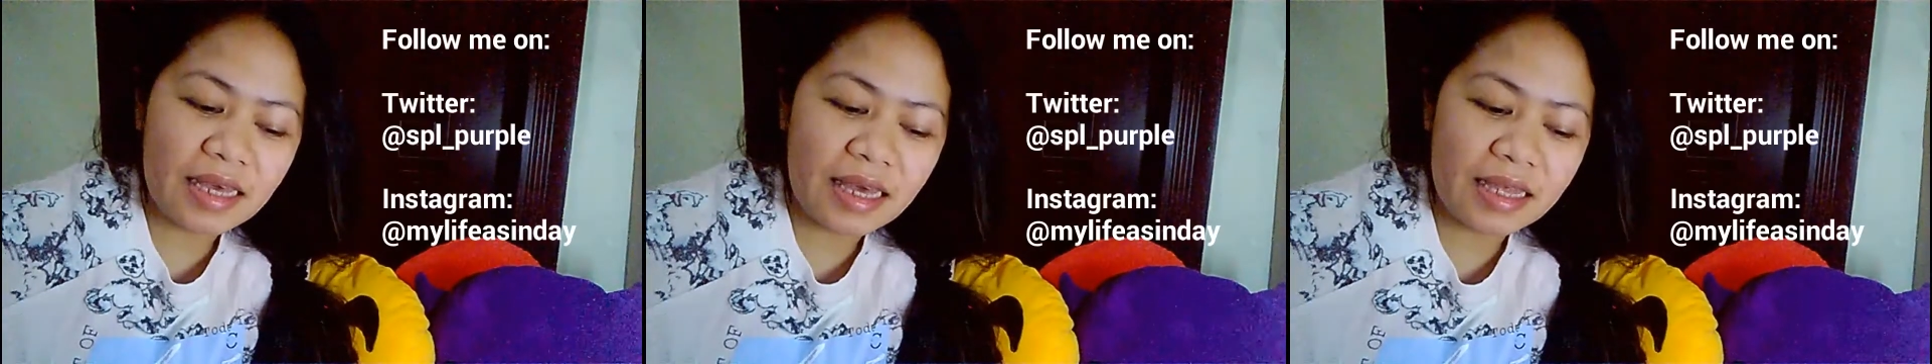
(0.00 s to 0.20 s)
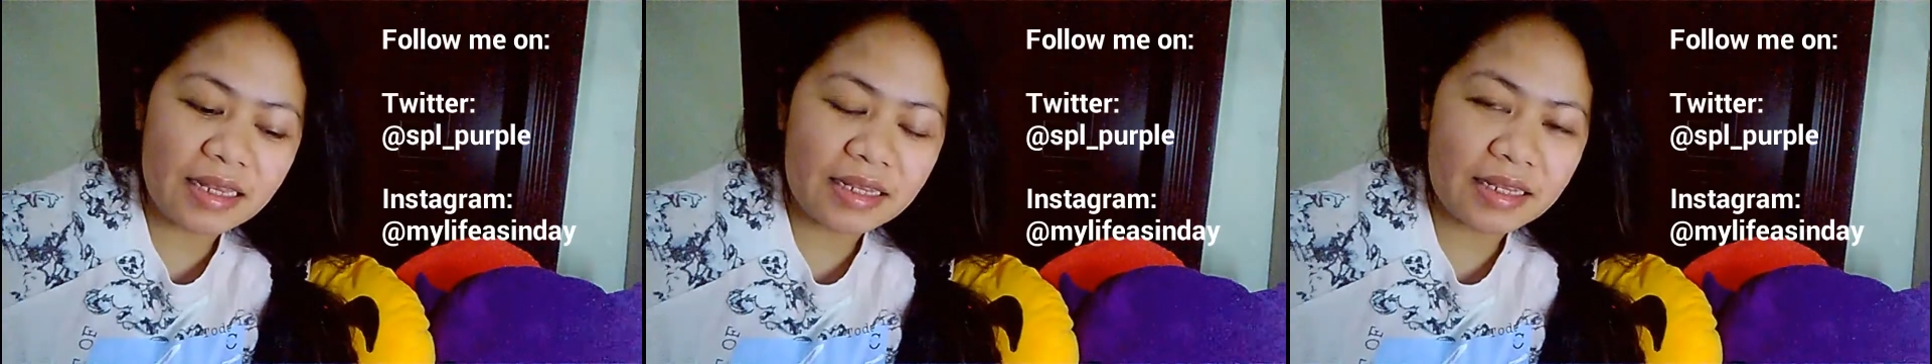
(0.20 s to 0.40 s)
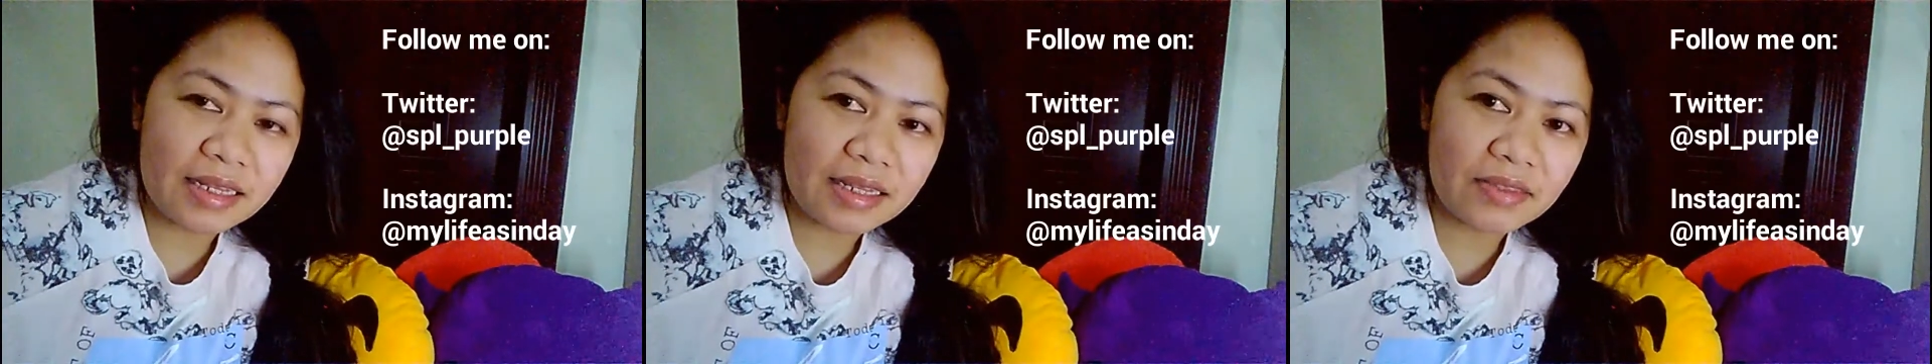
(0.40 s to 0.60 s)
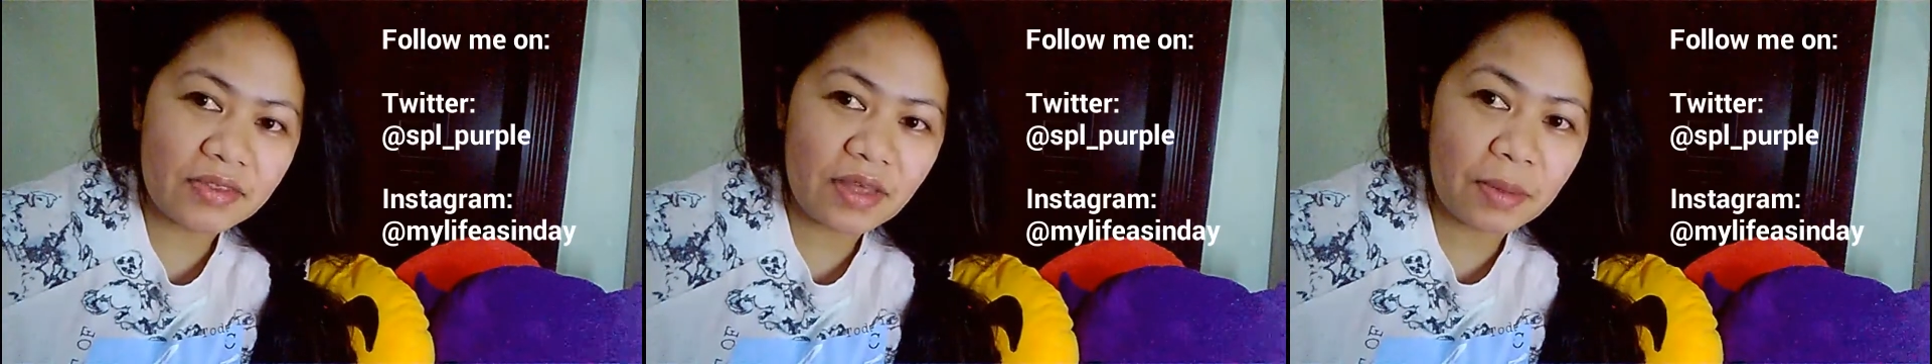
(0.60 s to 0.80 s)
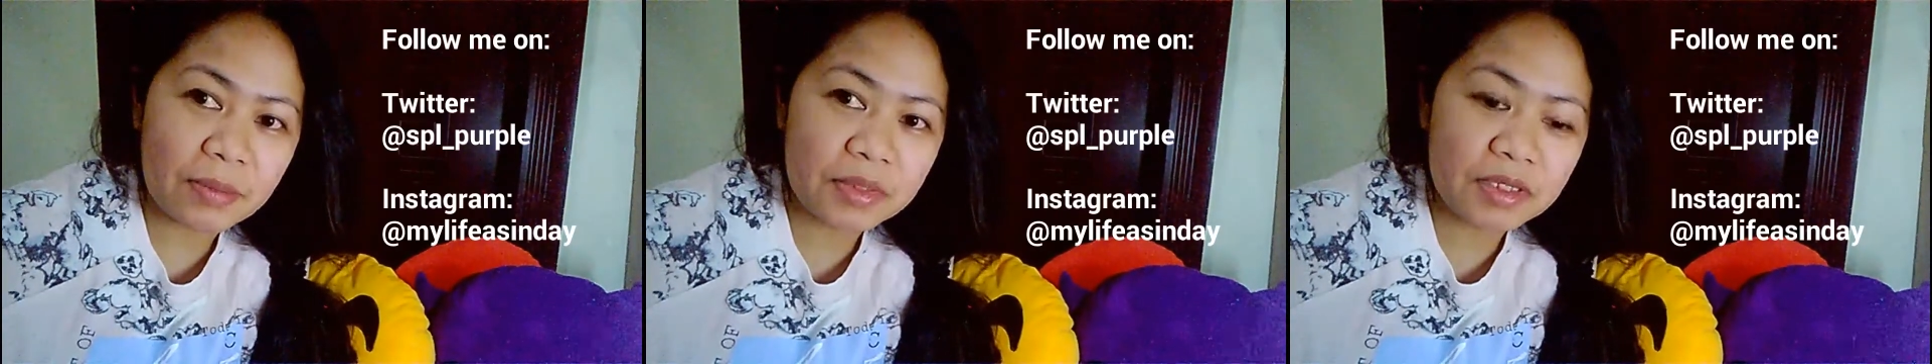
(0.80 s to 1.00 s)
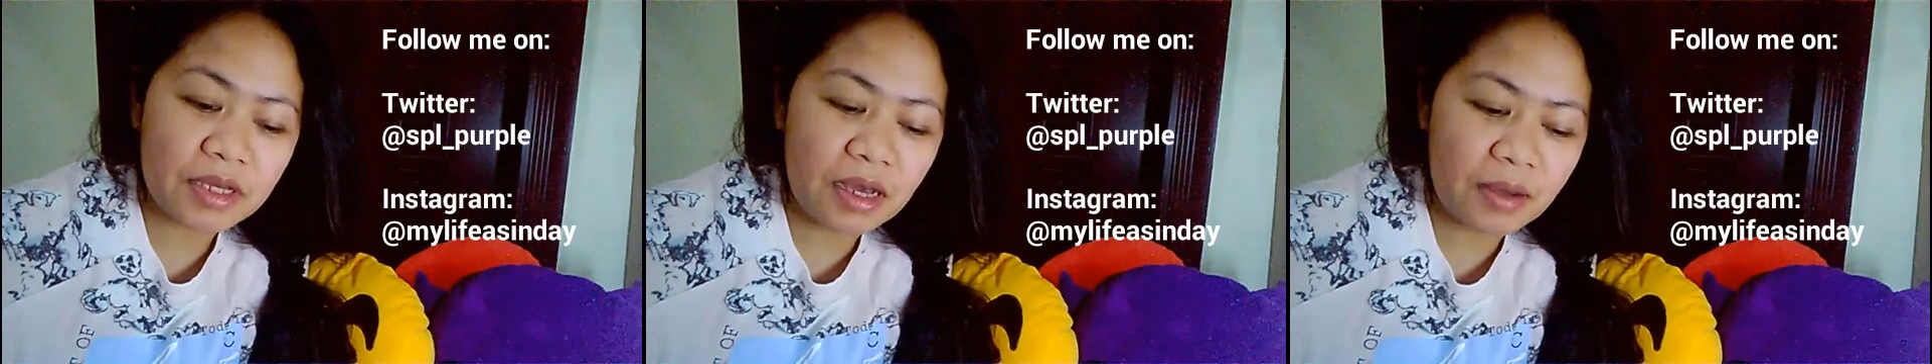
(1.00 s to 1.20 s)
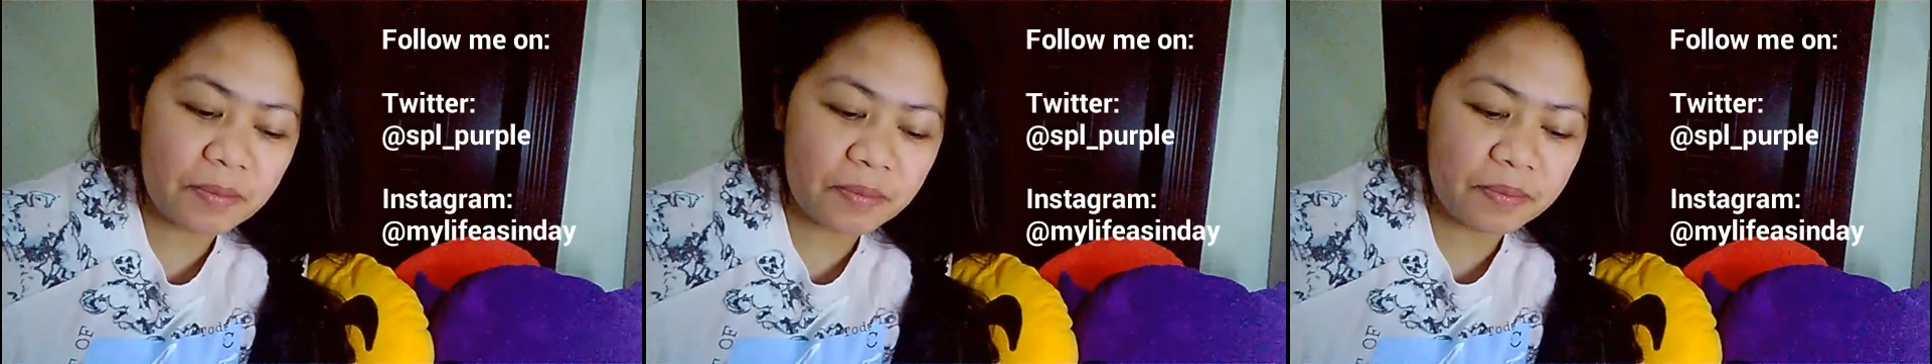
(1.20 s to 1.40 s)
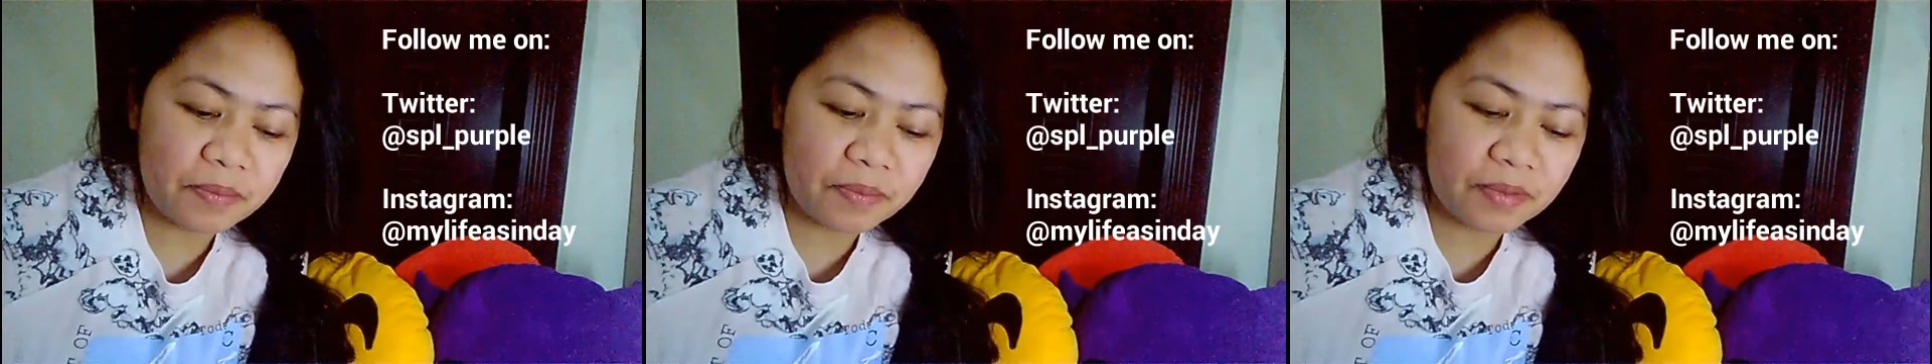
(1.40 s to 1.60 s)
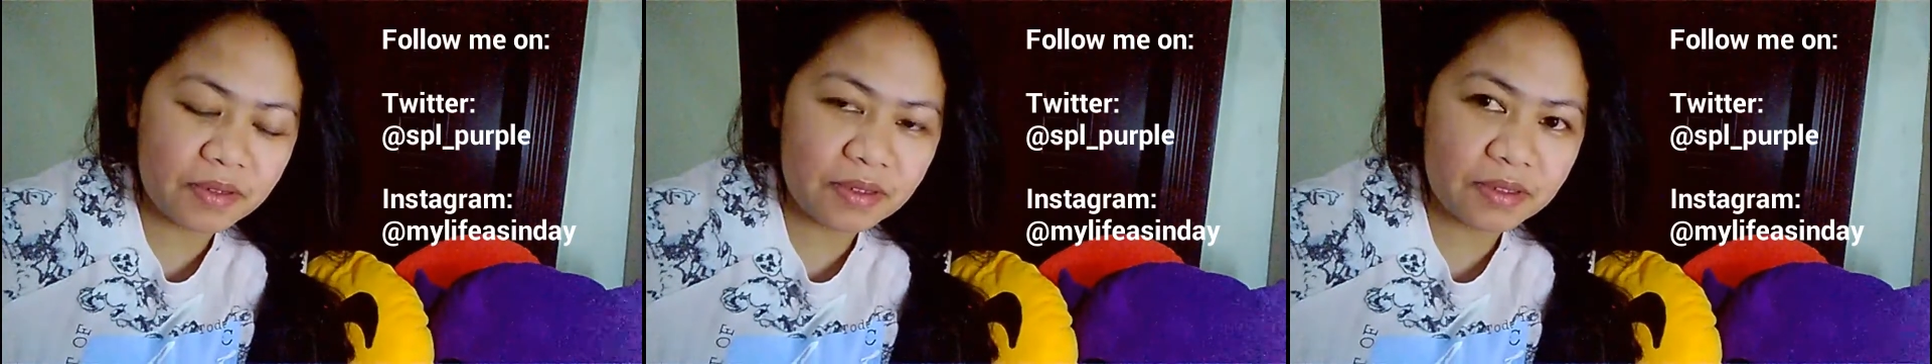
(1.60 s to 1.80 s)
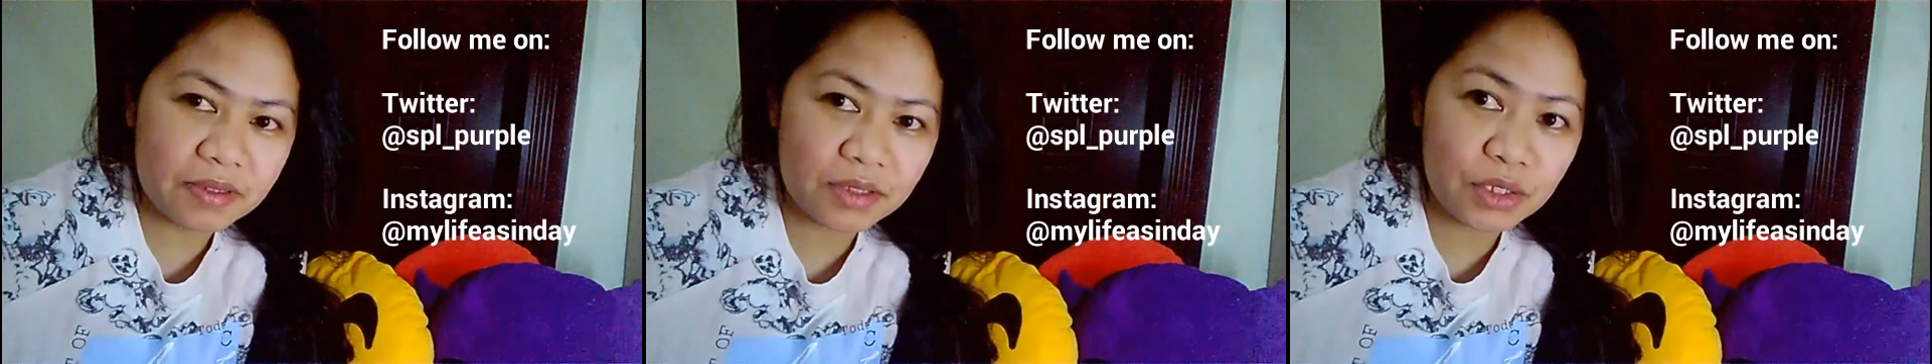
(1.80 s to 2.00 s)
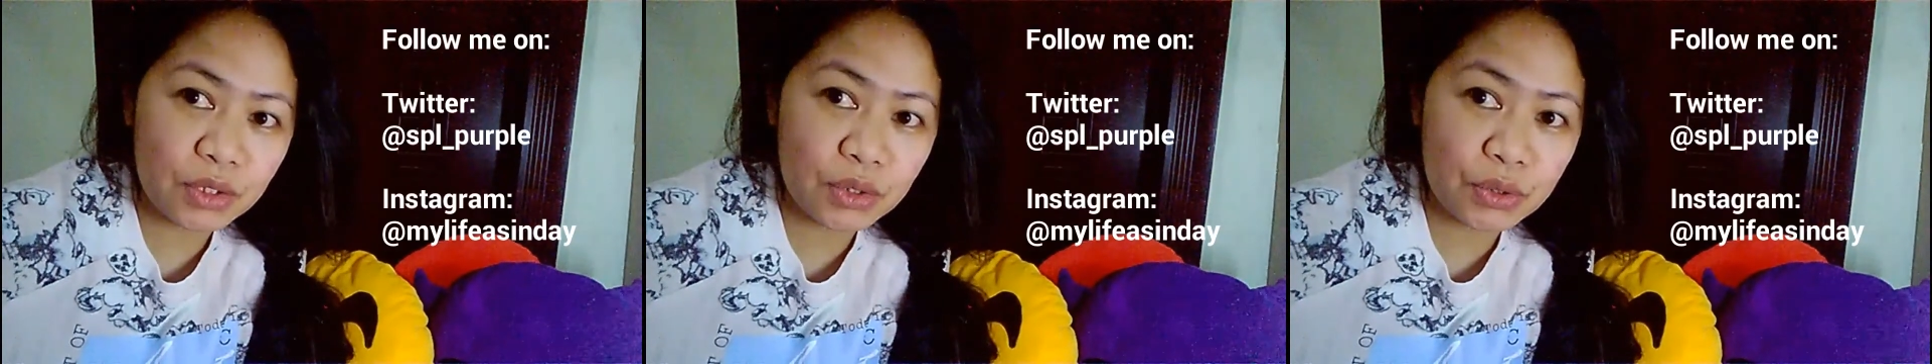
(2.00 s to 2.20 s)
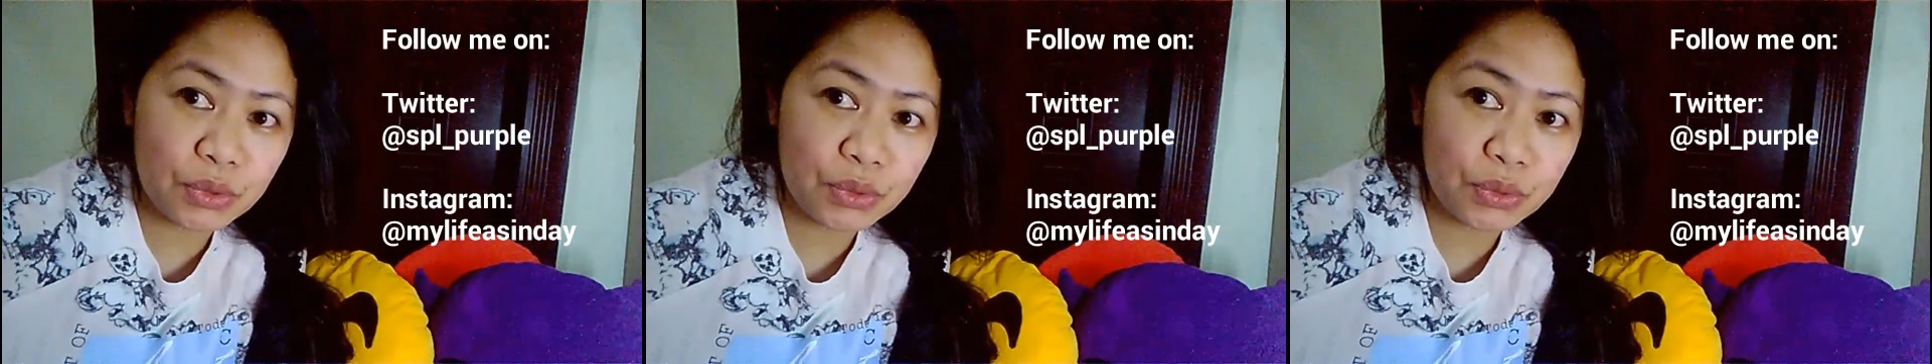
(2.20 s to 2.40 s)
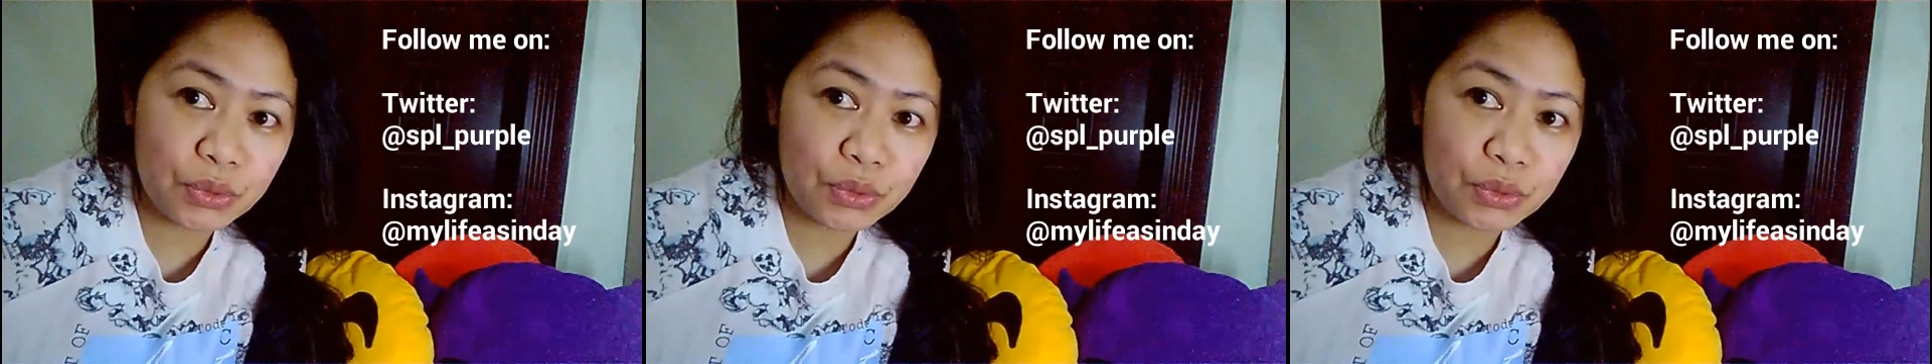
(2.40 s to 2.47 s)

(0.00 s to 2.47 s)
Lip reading: and thumbs up too.